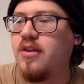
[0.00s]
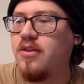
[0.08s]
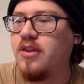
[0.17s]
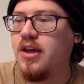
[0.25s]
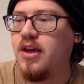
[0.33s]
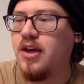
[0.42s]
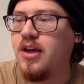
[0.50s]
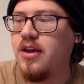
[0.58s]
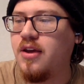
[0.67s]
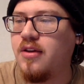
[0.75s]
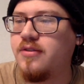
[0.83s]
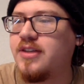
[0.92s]

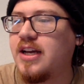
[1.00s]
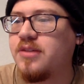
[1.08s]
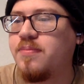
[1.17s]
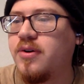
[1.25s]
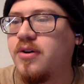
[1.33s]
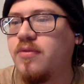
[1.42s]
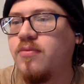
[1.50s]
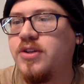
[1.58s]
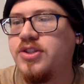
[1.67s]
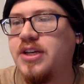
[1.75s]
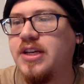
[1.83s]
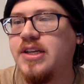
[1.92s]
the textbook,
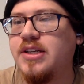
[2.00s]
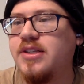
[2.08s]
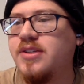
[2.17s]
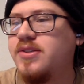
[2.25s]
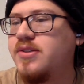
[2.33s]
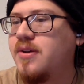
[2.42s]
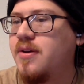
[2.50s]
which is